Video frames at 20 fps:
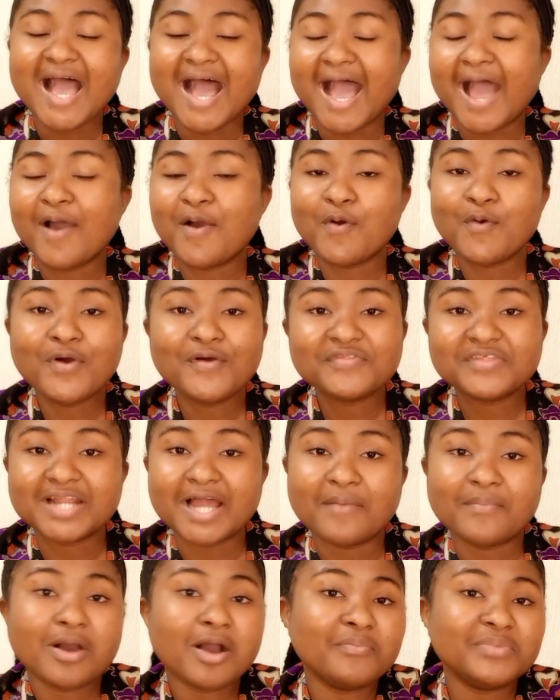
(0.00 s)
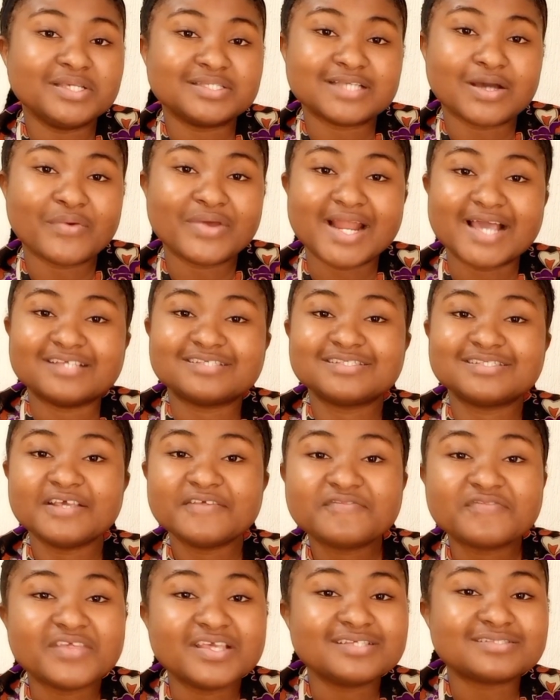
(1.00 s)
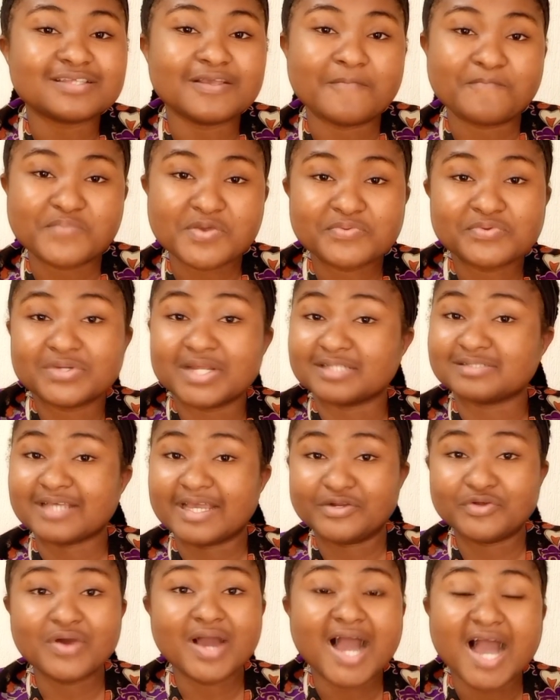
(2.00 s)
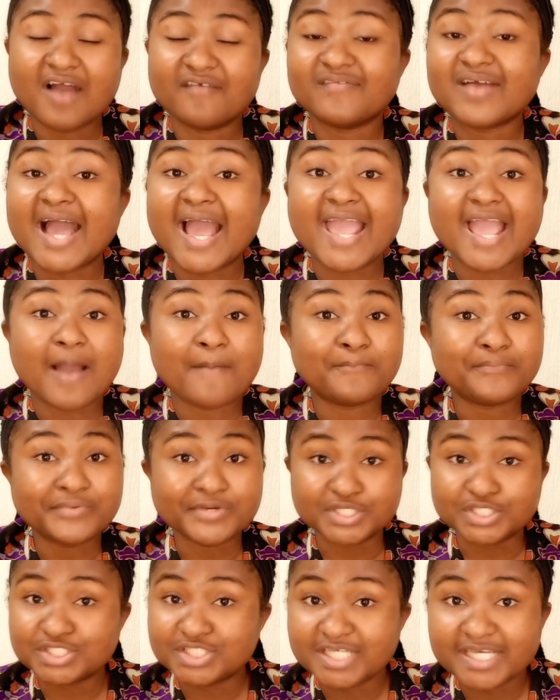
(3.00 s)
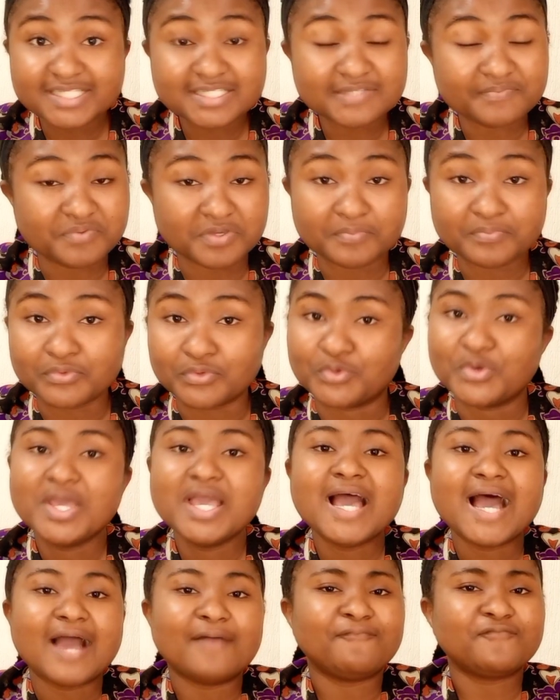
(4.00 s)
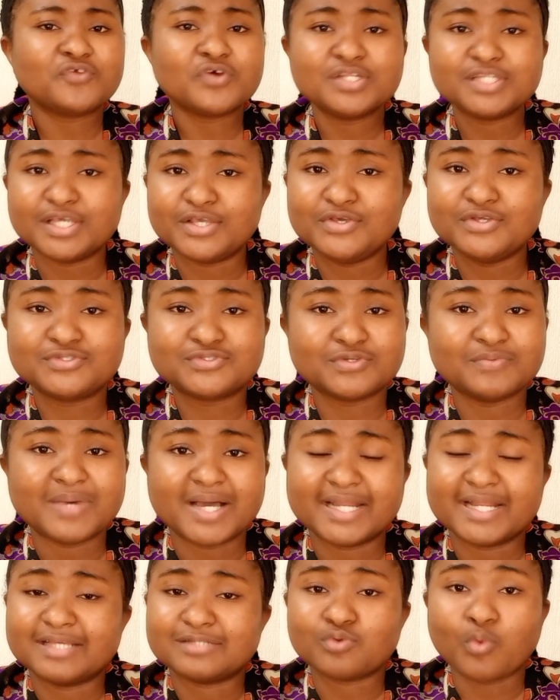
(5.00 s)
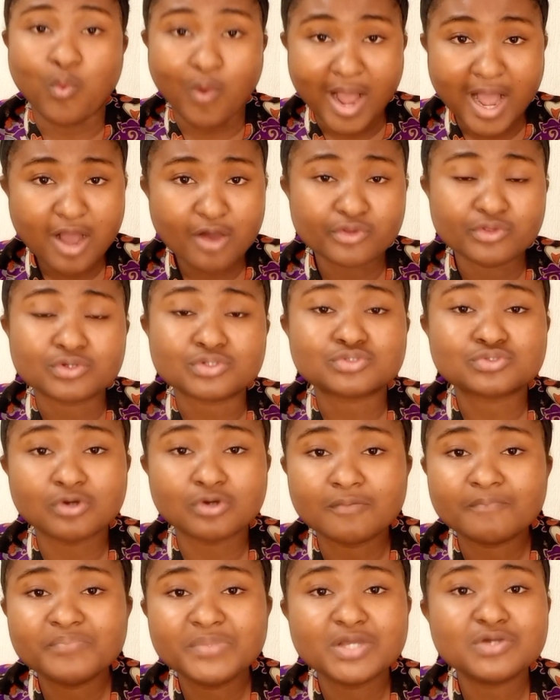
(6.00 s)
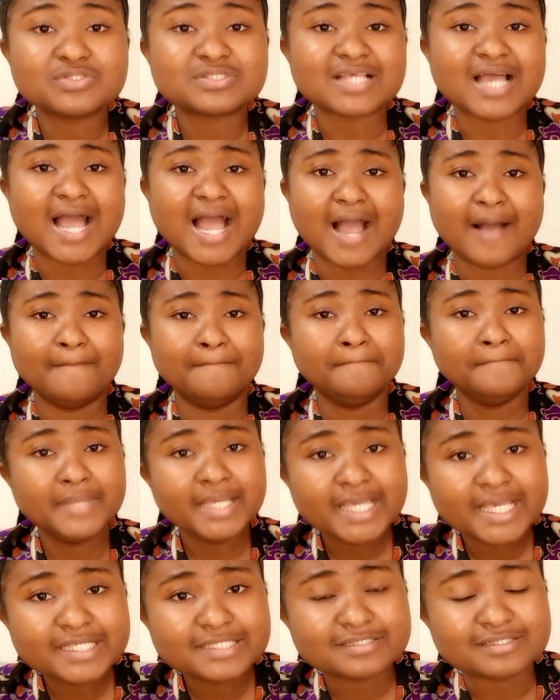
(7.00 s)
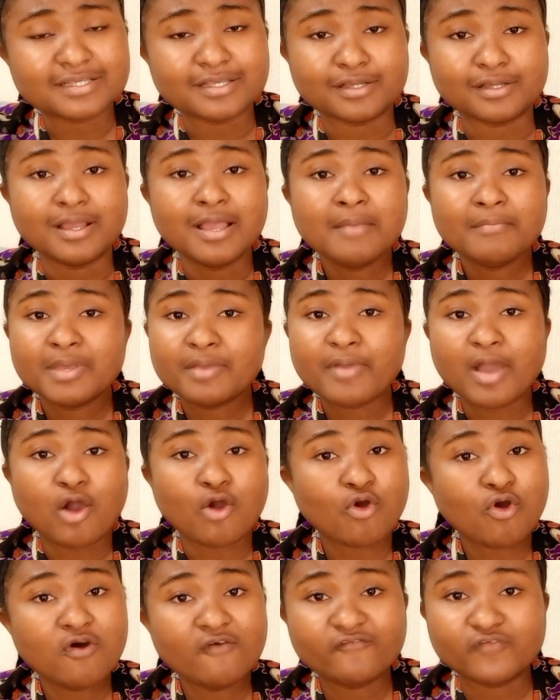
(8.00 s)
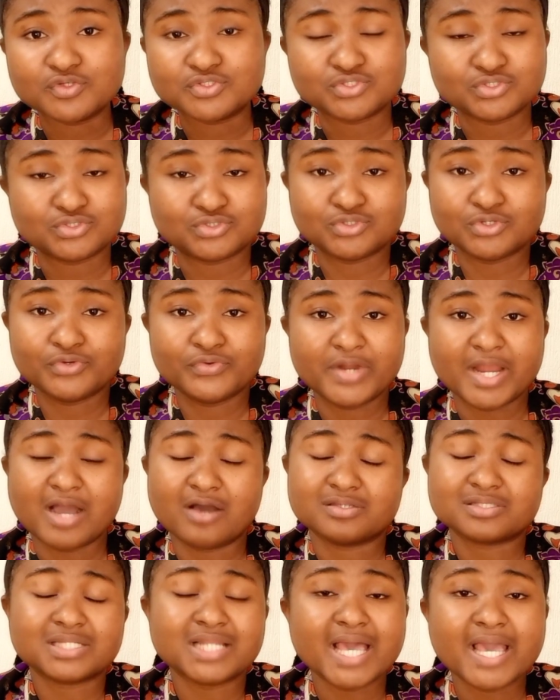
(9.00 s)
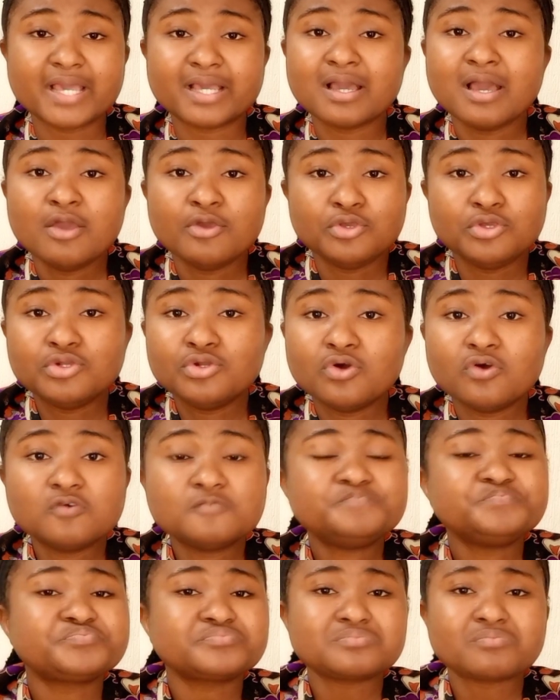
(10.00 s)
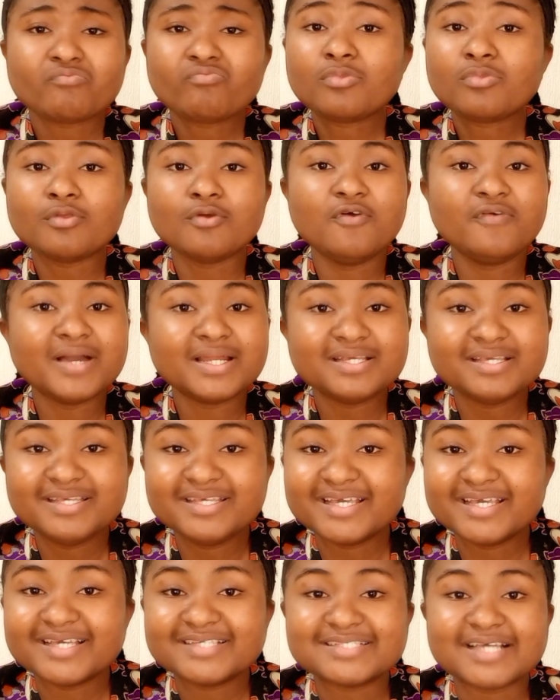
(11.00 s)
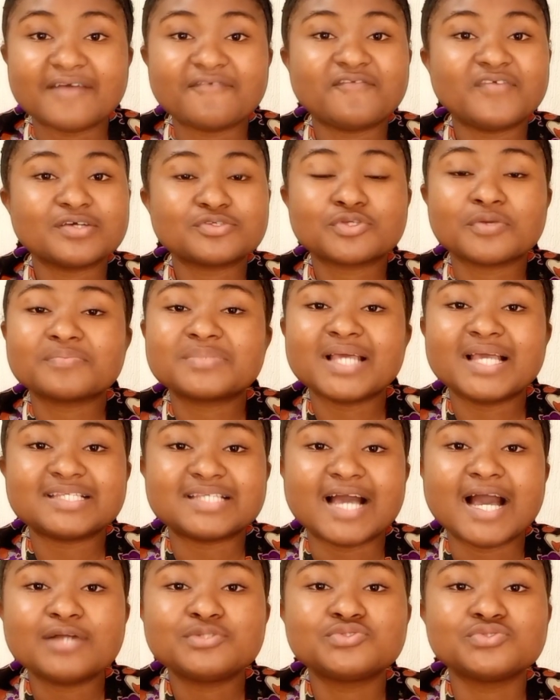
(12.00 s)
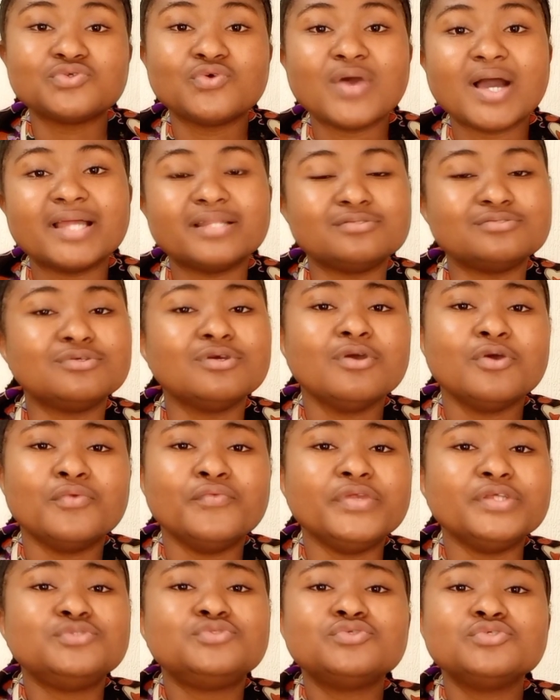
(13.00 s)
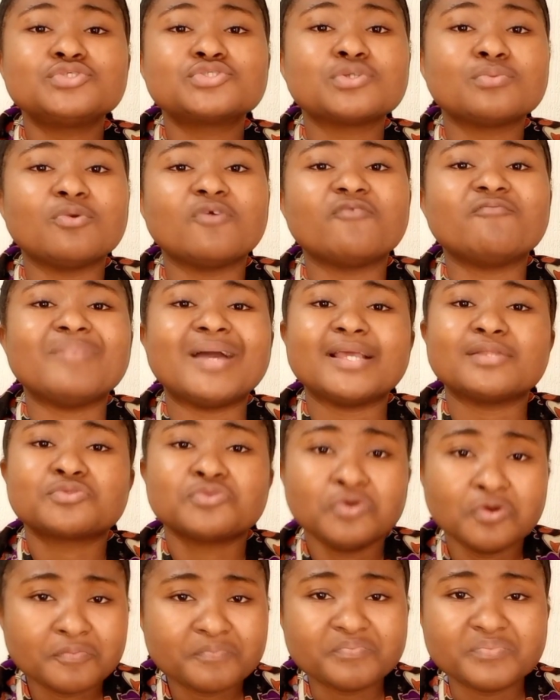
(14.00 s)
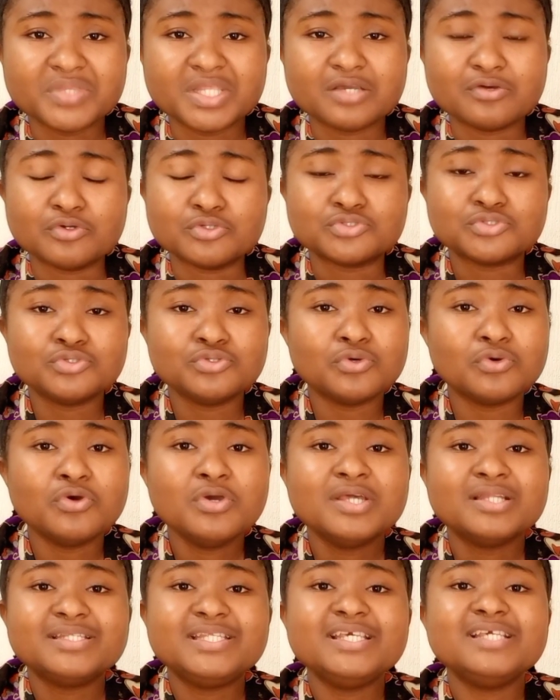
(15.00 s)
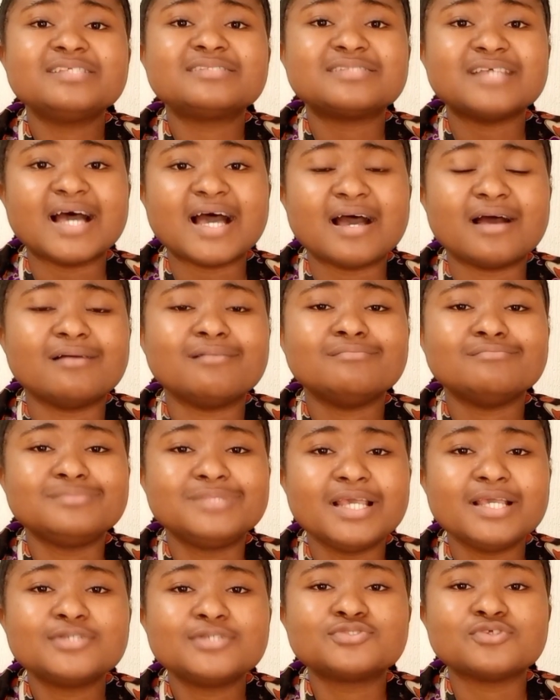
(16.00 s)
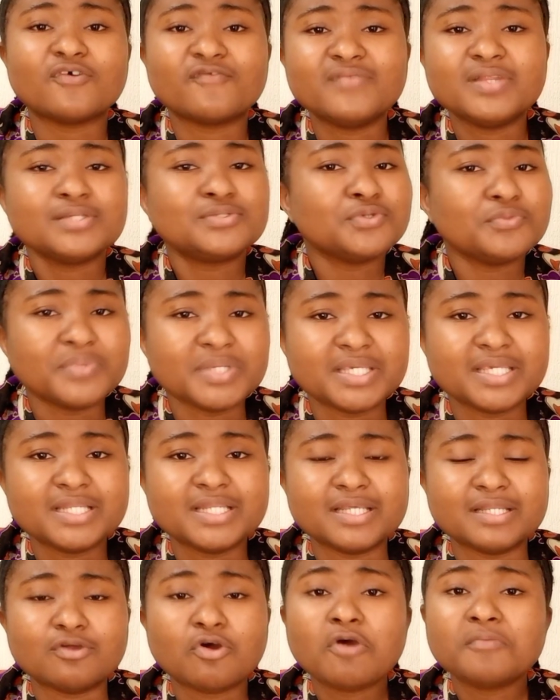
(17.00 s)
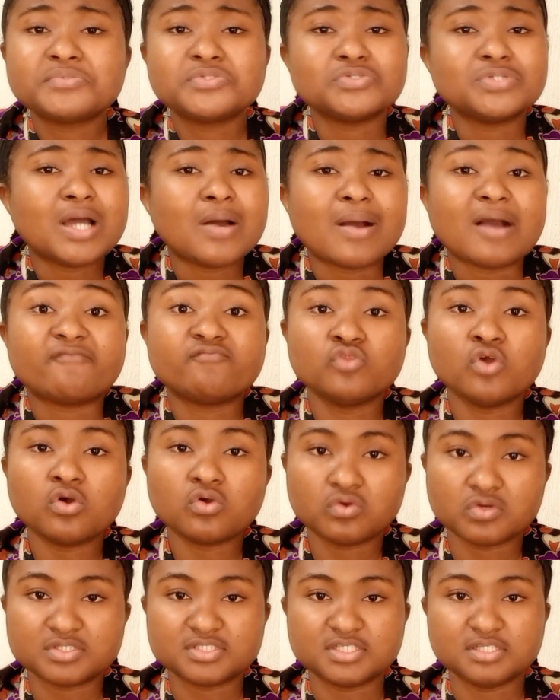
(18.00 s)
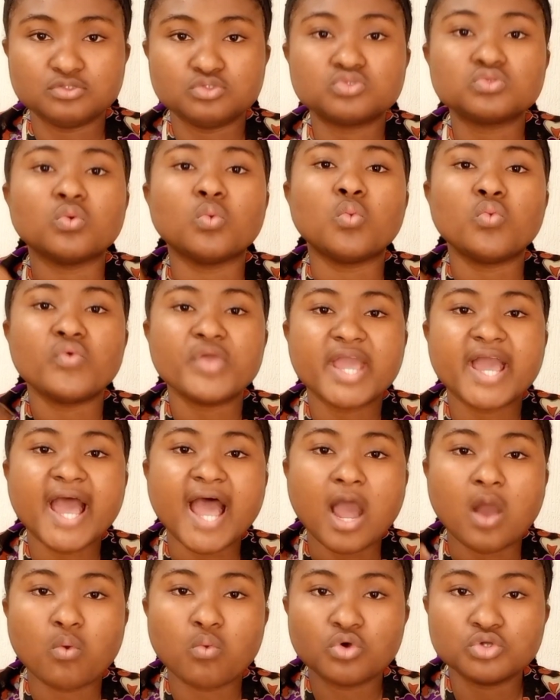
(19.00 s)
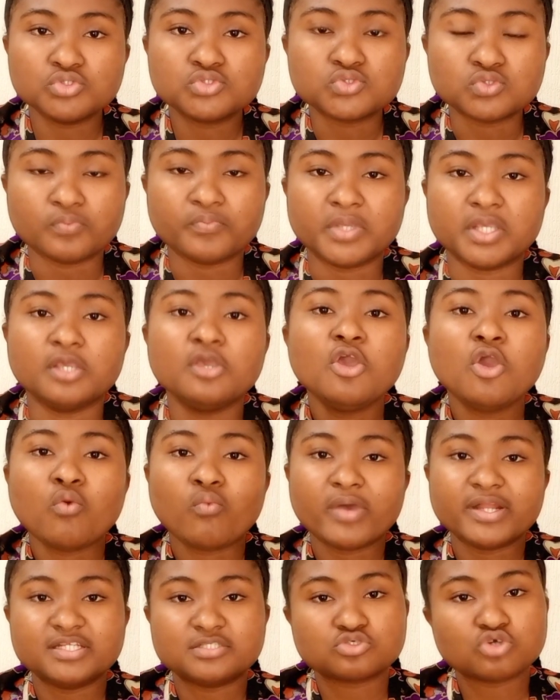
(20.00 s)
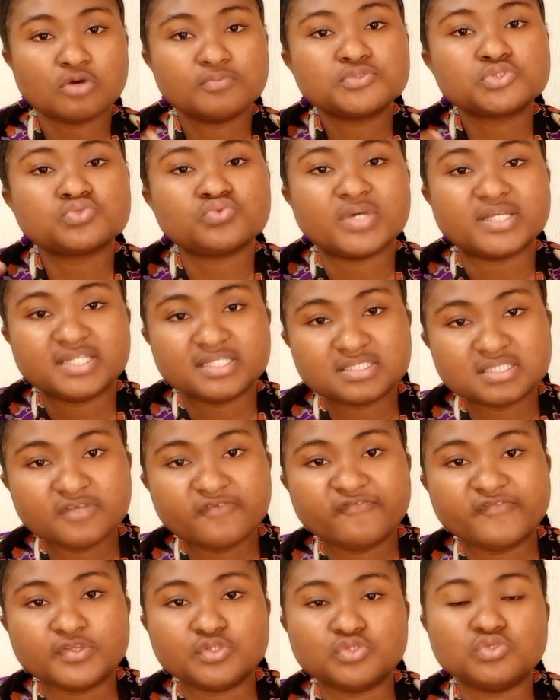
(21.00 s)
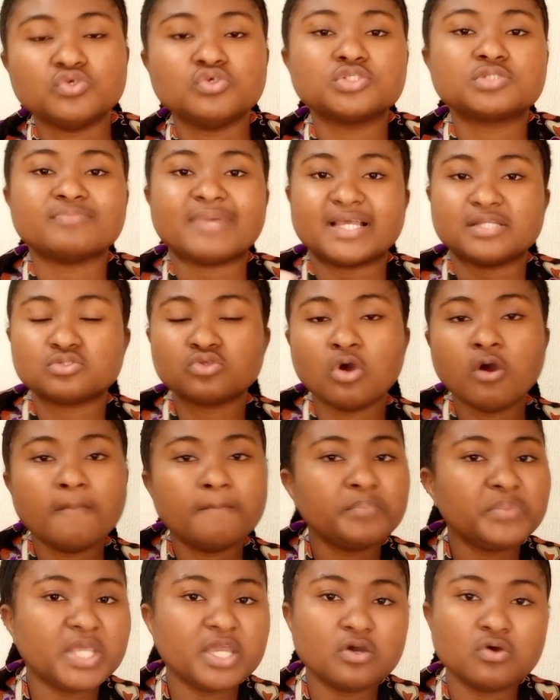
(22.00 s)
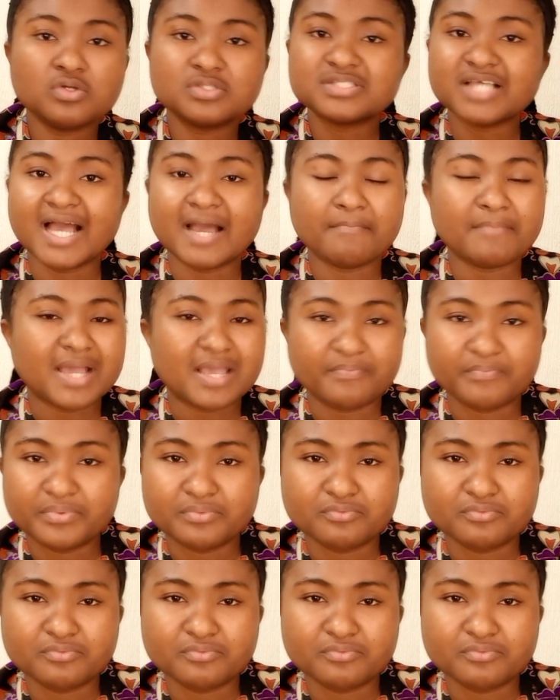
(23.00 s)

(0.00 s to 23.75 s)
And one thing about me is that when I see things in people that I don't have, I appreciate people. I've told the YouTuber that, wow, your thumbnails are amazing. Maybe I'll come for tutorials. Like, you know, over the years, sometimes I had to go and redo some of my thumbnails. You know, these are days of little beginning. Up till now, I've not gotten to where I want to be when it comes to editing videos, my thumbnails, and my